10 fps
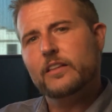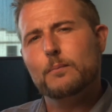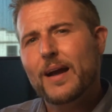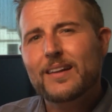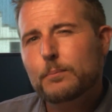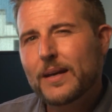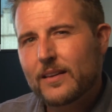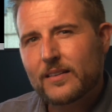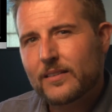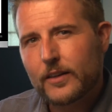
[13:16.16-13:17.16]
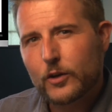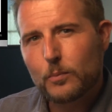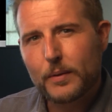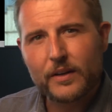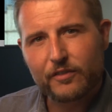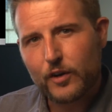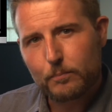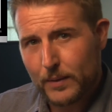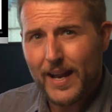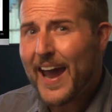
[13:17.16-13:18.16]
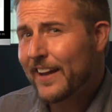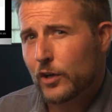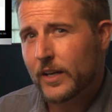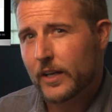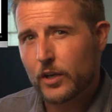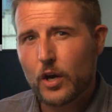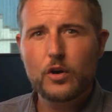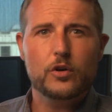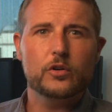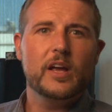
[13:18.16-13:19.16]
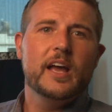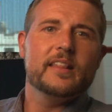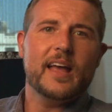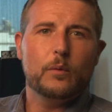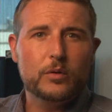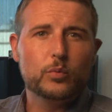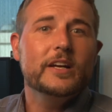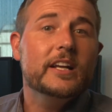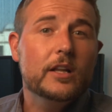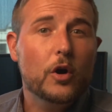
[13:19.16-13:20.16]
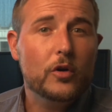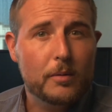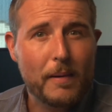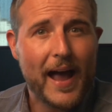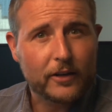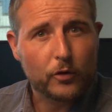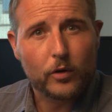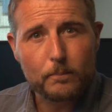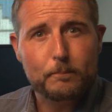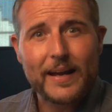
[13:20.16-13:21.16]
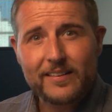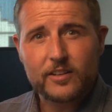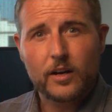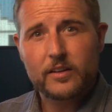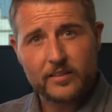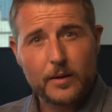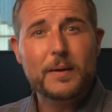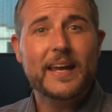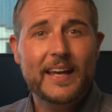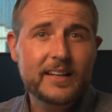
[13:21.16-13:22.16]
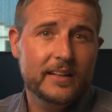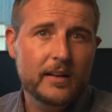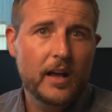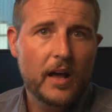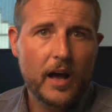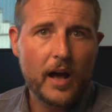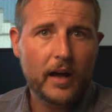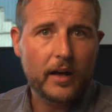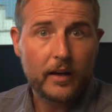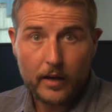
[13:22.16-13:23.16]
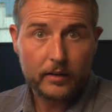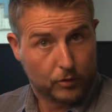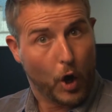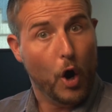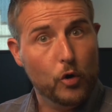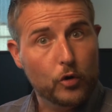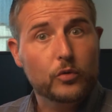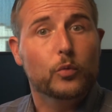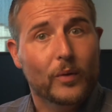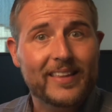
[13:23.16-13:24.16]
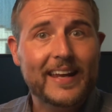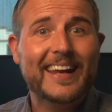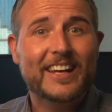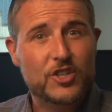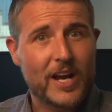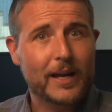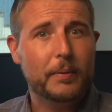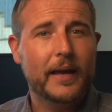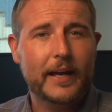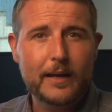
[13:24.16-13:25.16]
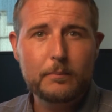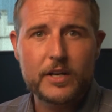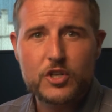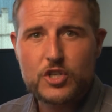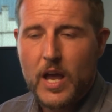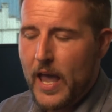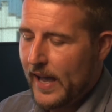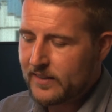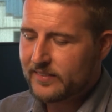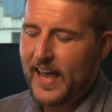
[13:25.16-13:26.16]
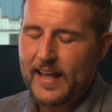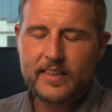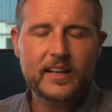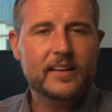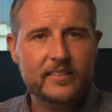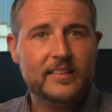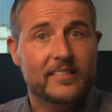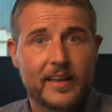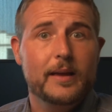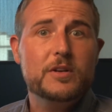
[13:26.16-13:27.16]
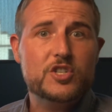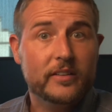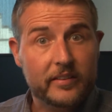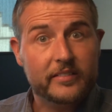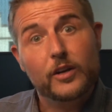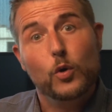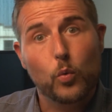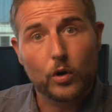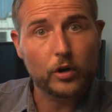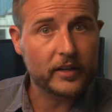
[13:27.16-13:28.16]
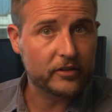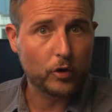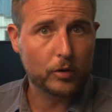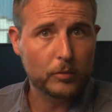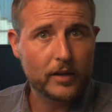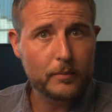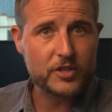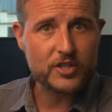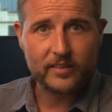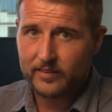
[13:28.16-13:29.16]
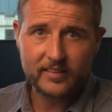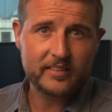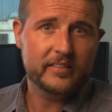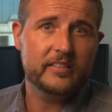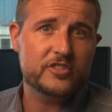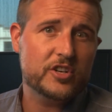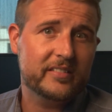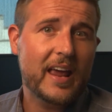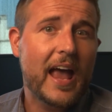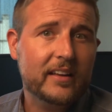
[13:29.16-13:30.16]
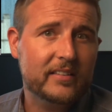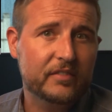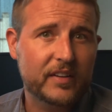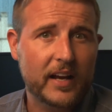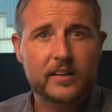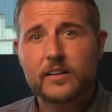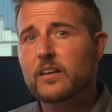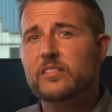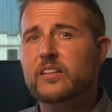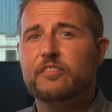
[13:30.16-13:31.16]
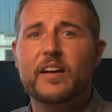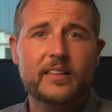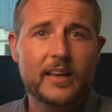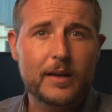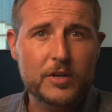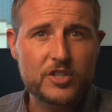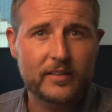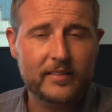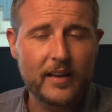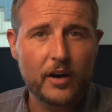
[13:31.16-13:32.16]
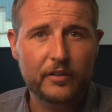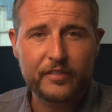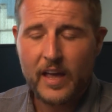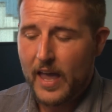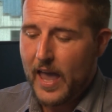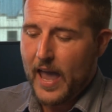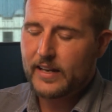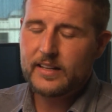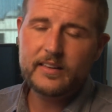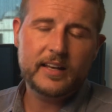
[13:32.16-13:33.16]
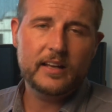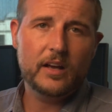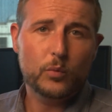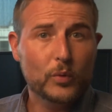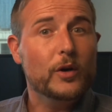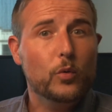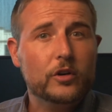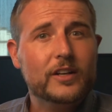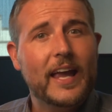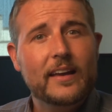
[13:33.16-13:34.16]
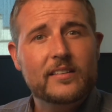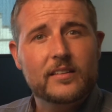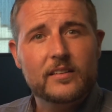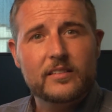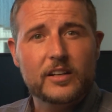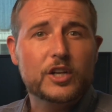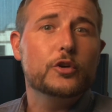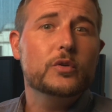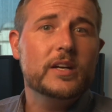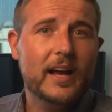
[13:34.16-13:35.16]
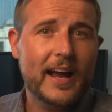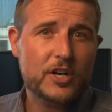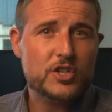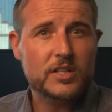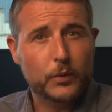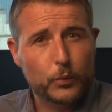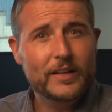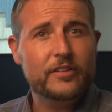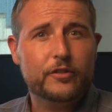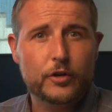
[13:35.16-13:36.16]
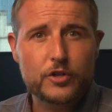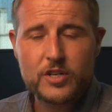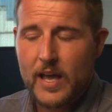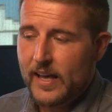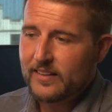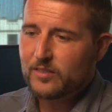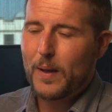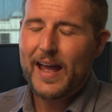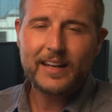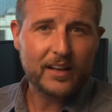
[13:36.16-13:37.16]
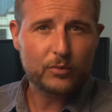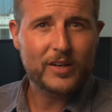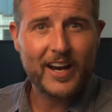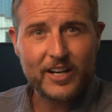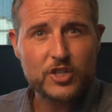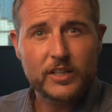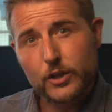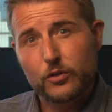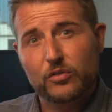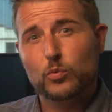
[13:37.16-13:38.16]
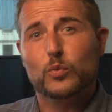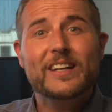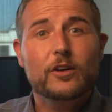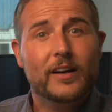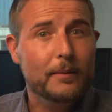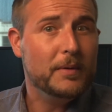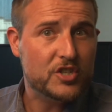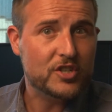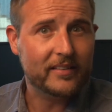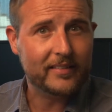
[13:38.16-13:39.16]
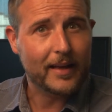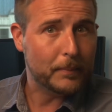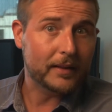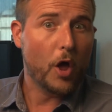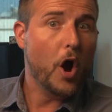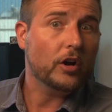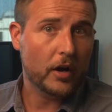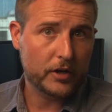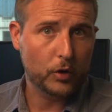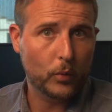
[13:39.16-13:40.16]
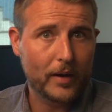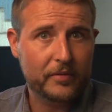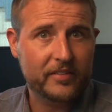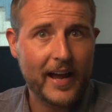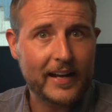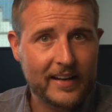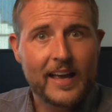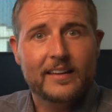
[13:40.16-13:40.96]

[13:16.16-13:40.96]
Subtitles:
there might be this little bit of benign looking code that would reload a backdoor based on some hidden code within a JPEG image. And the sad thing is these images still work as normal images. Since this is just EXIF data, it doesn't affect the image itself. And in the real world cases Secunia actually researched, these bad guys would actually use real images that belonged on your website,